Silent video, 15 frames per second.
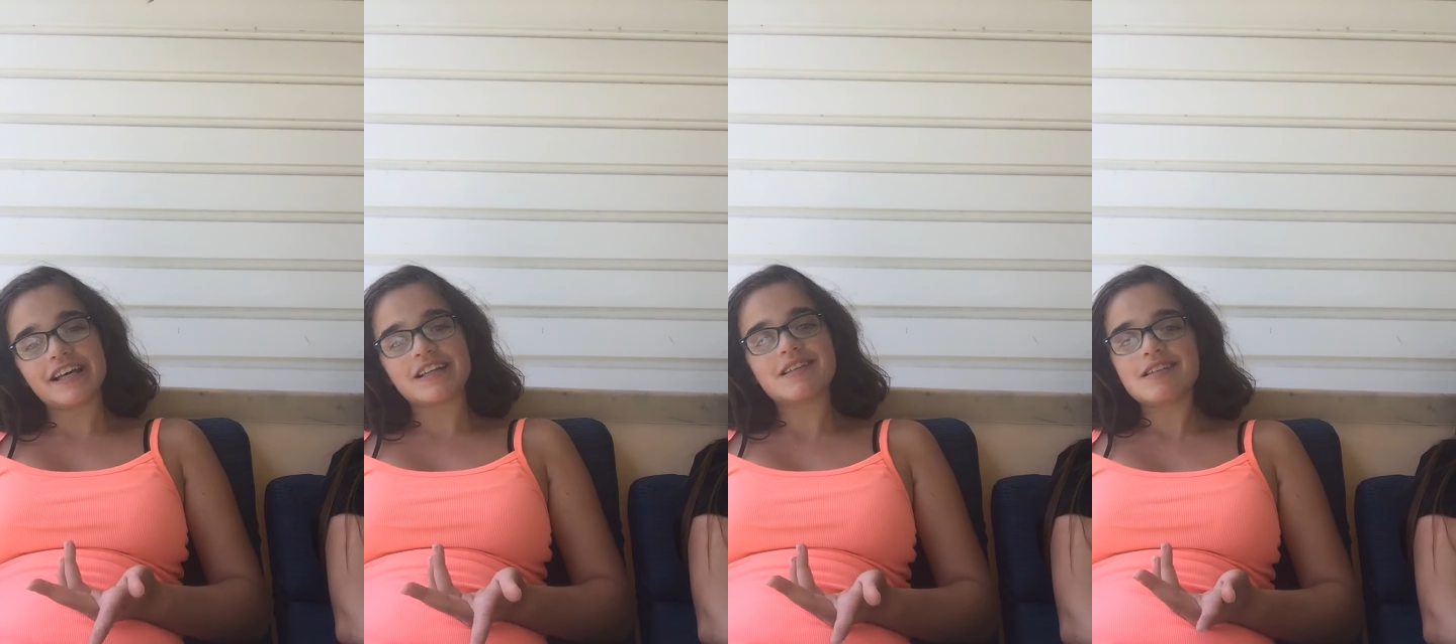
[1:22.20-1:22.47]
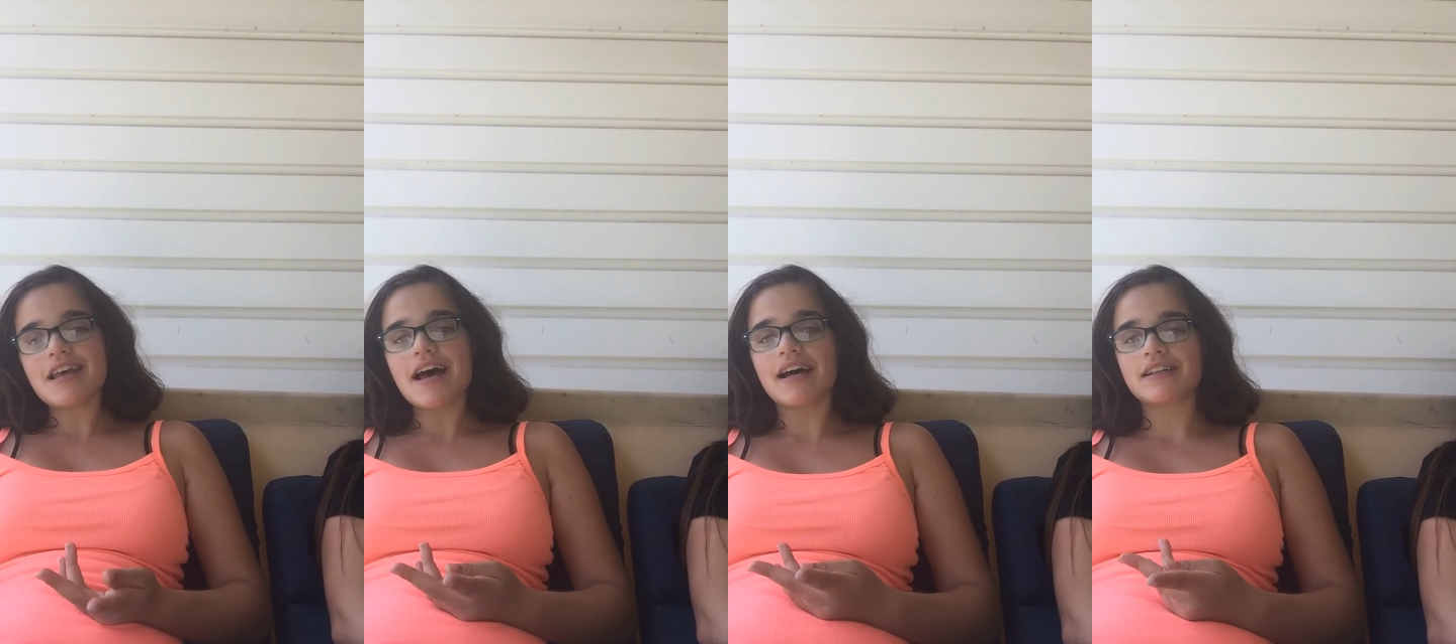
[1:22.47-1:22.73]

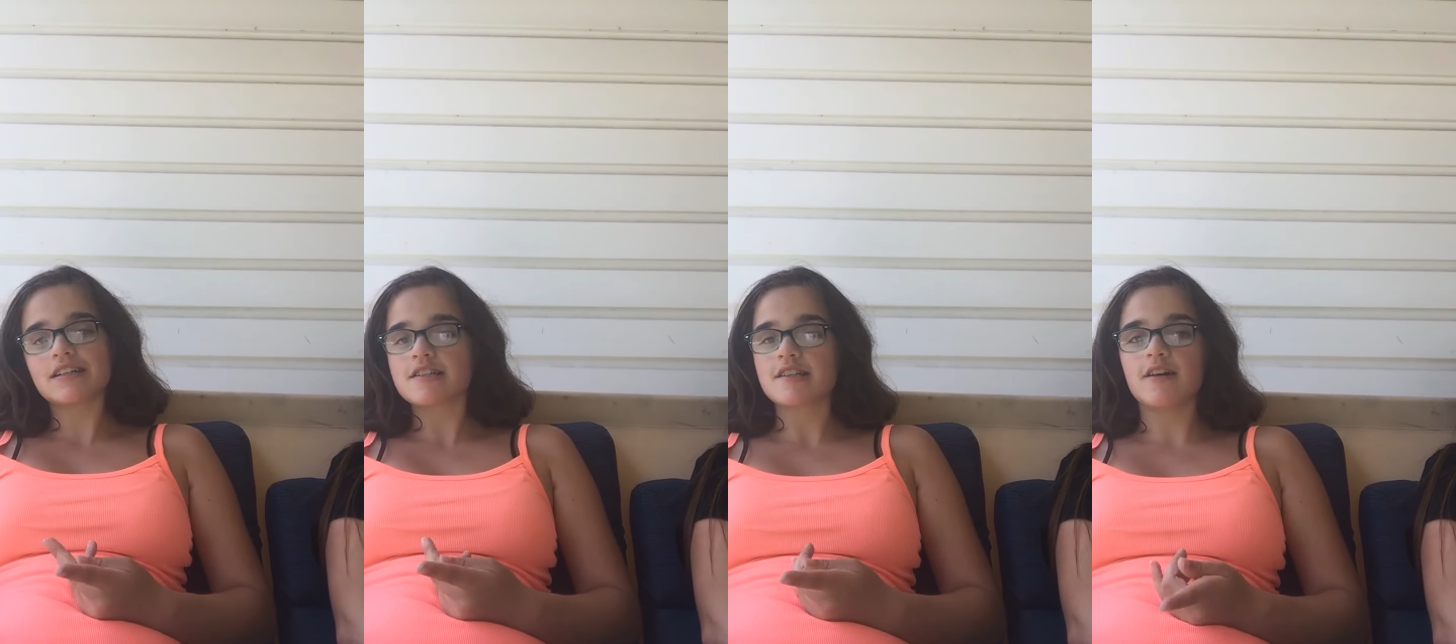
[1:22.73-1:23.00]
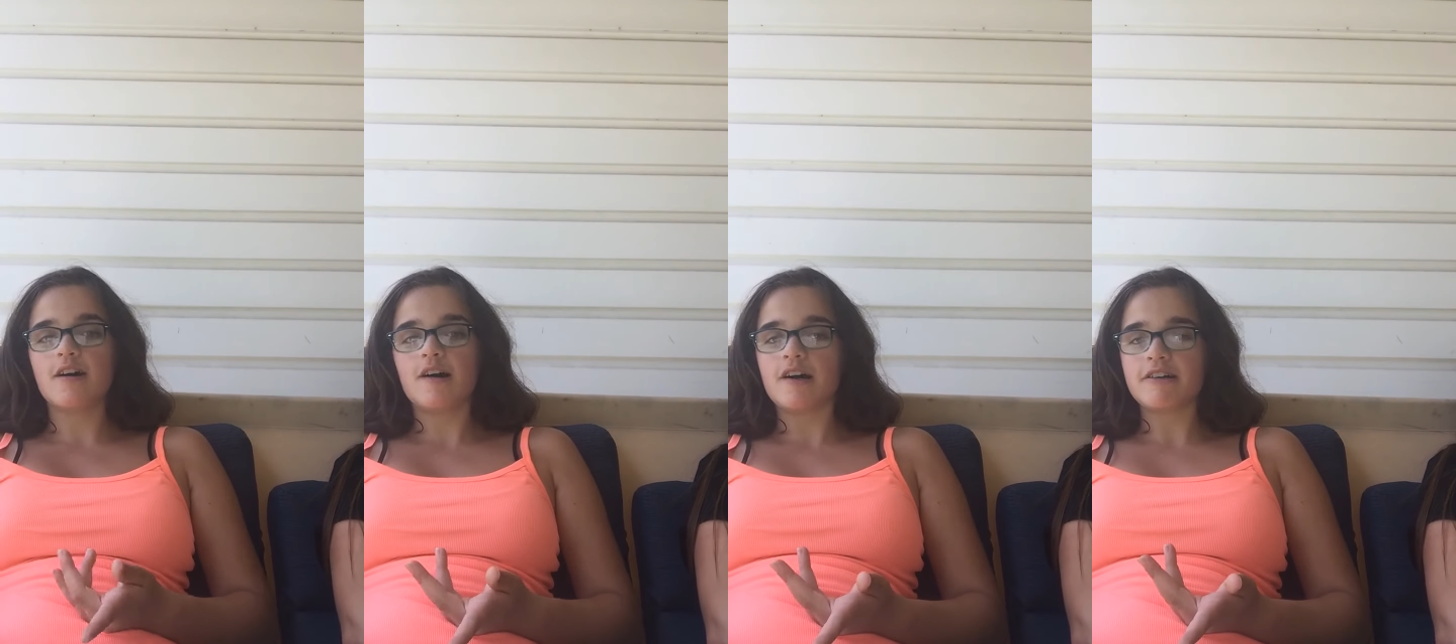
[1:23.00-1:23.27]
guess that
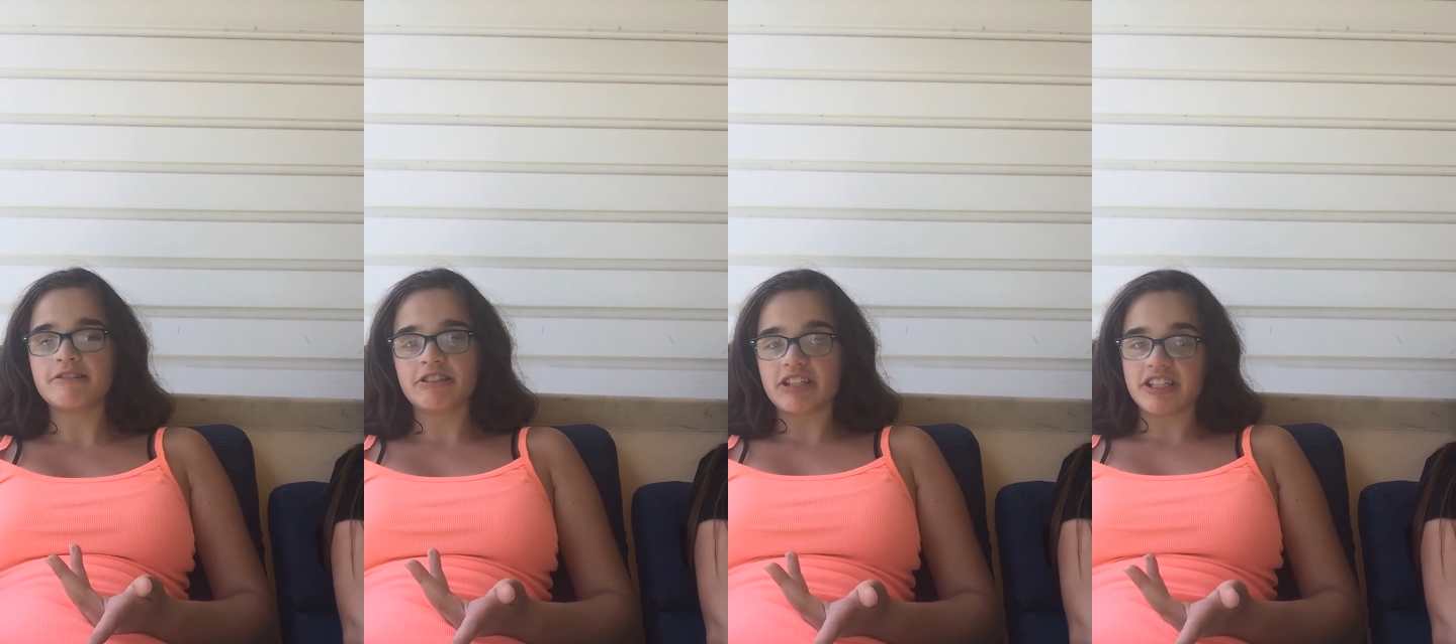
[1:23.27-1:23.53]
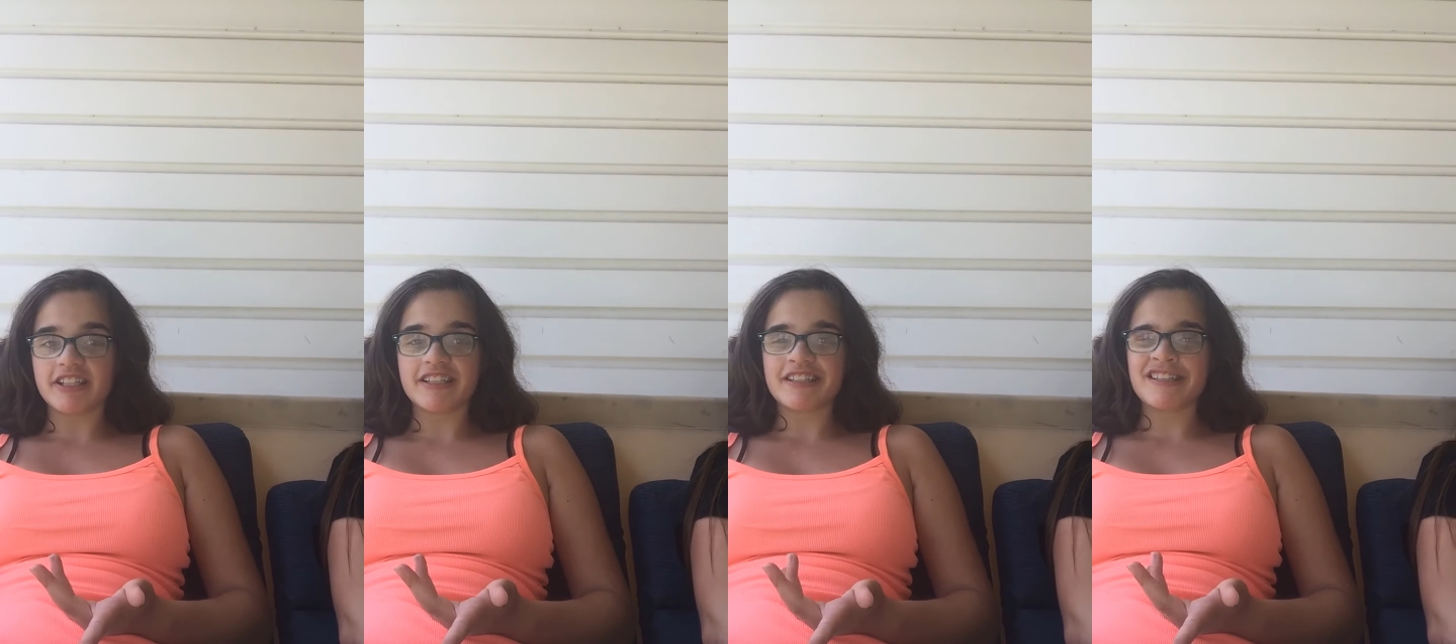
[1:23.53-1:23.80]
song
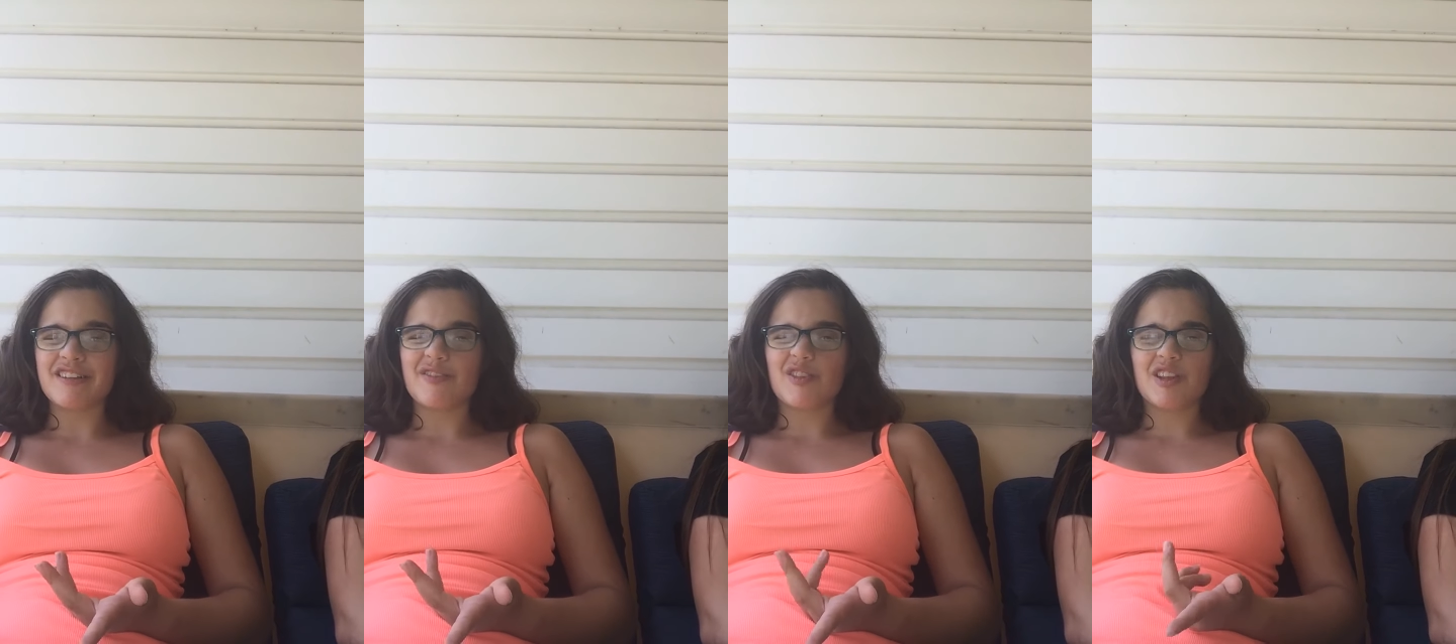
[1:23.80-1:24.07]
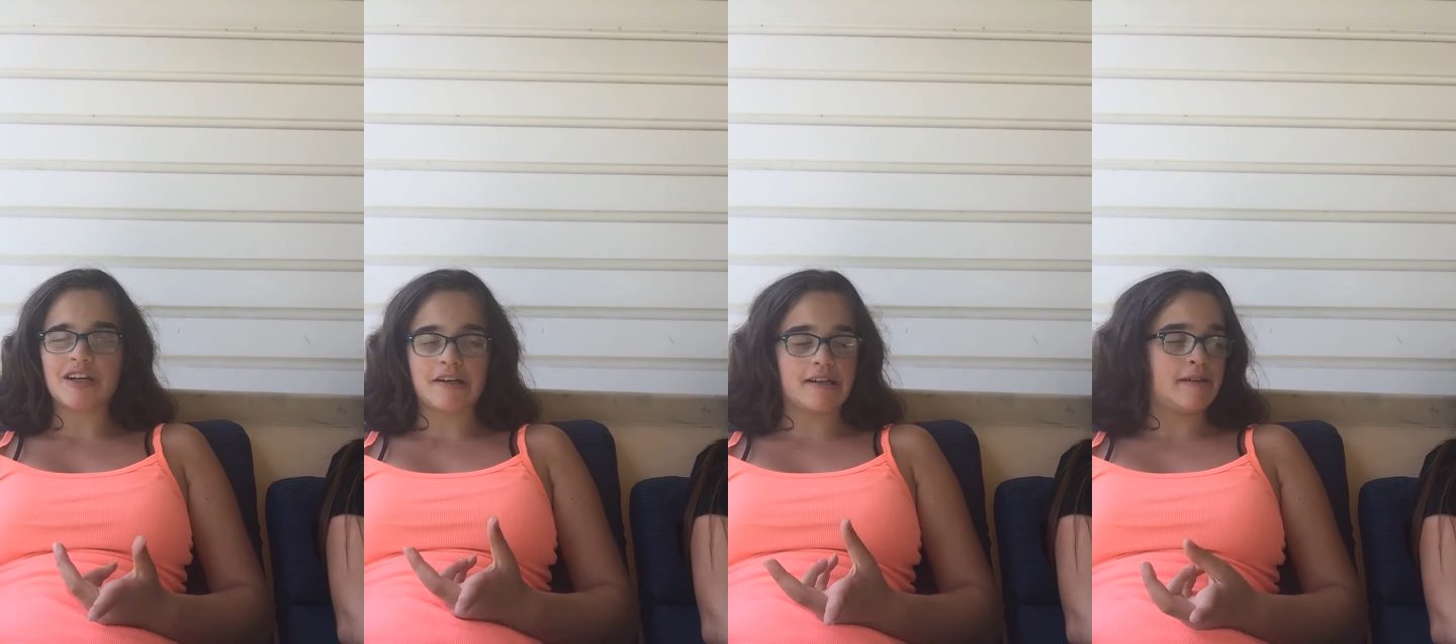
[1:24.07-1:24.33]
in
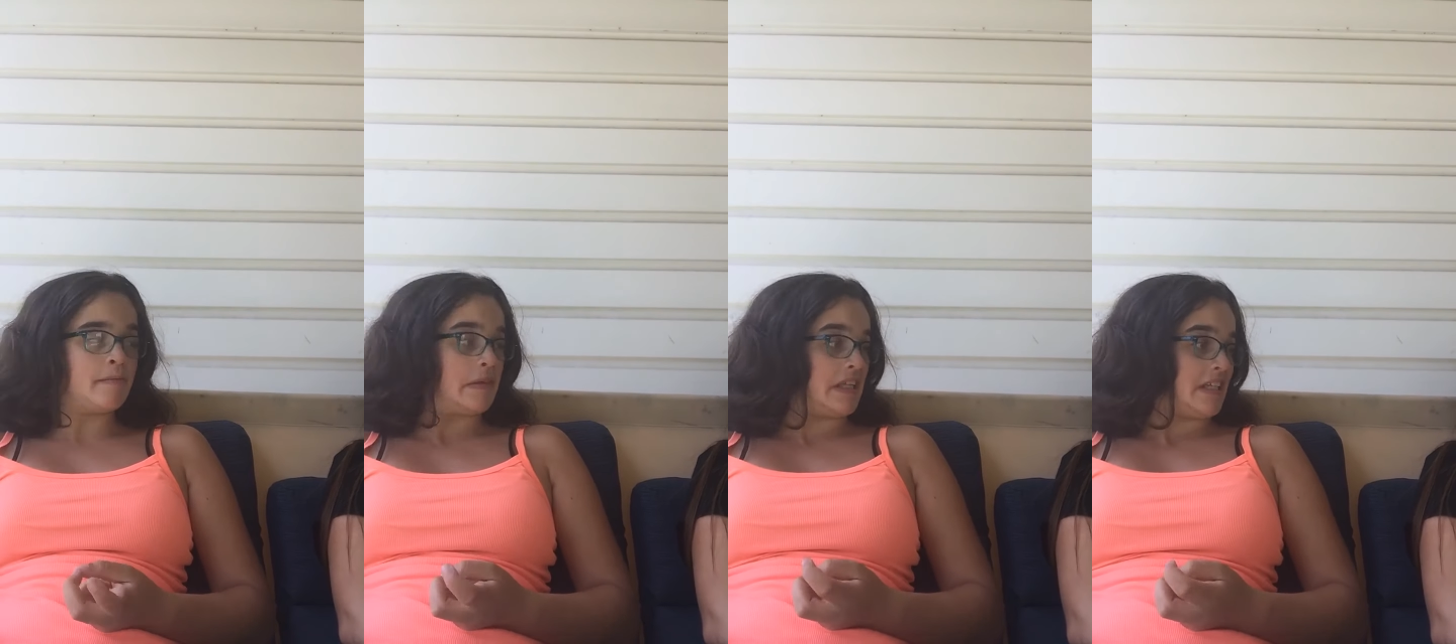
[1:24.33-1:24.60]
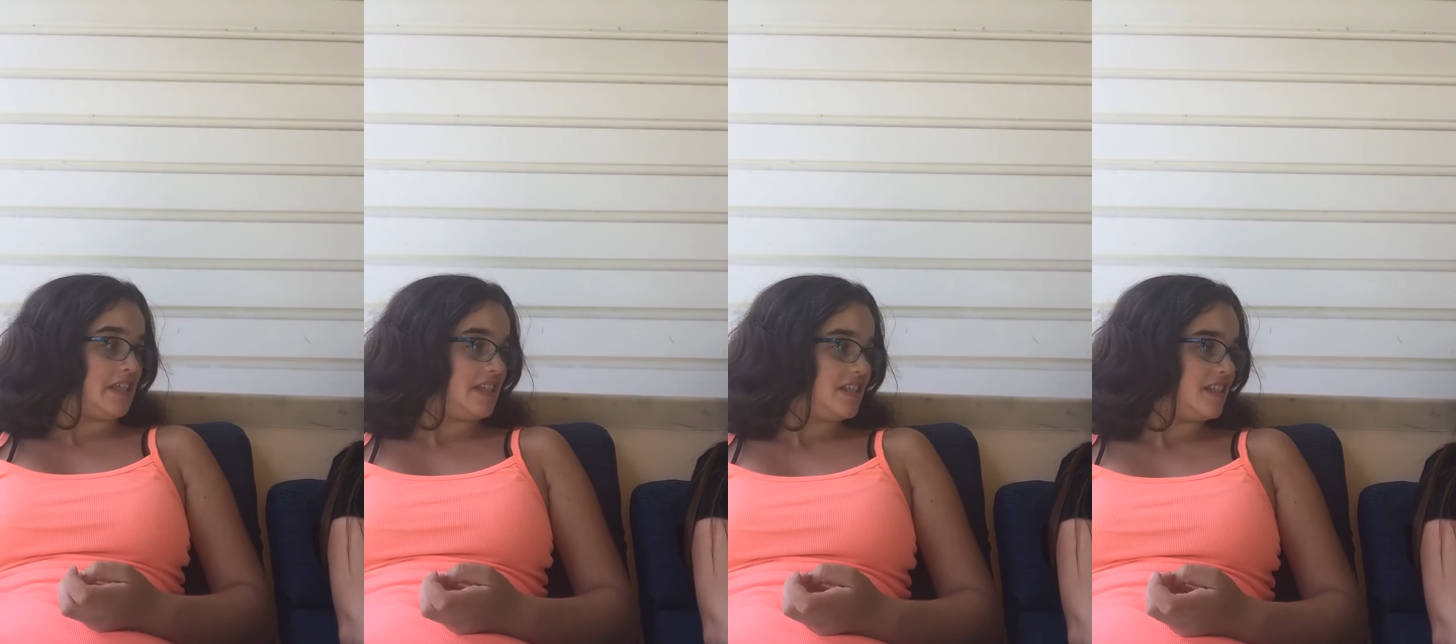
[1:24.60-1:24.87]
30
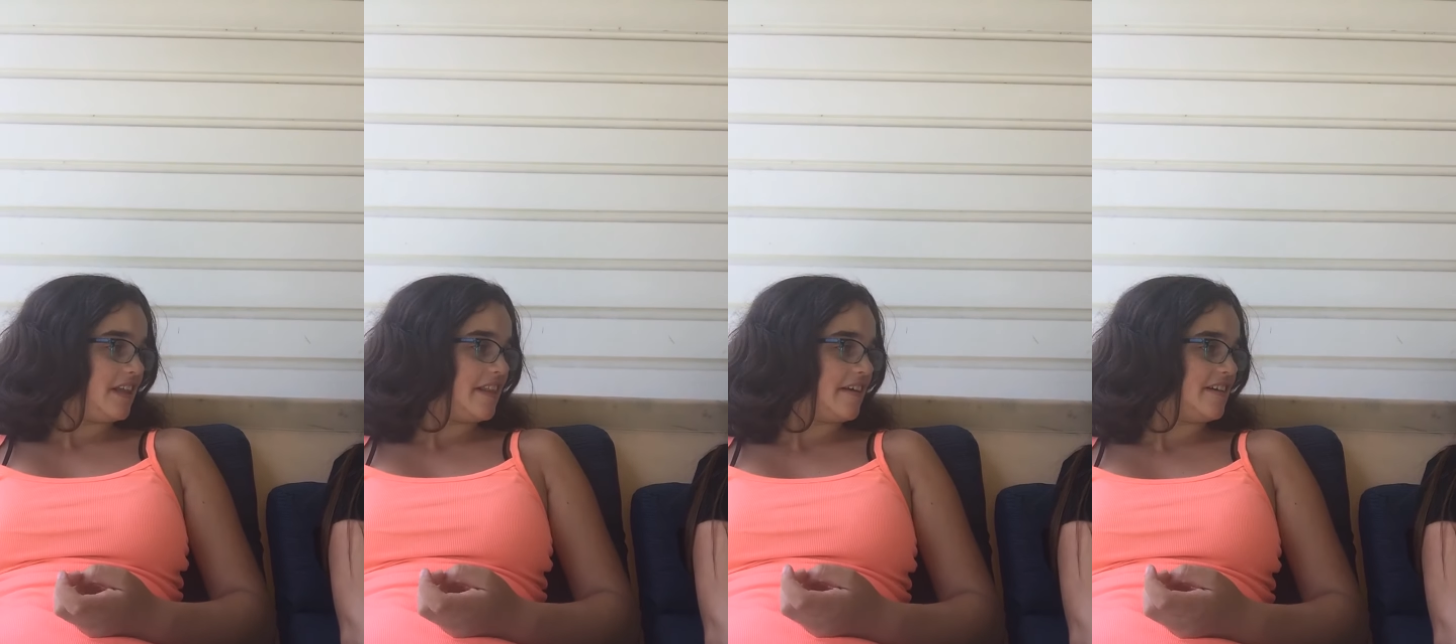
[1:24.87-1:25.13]
minutes,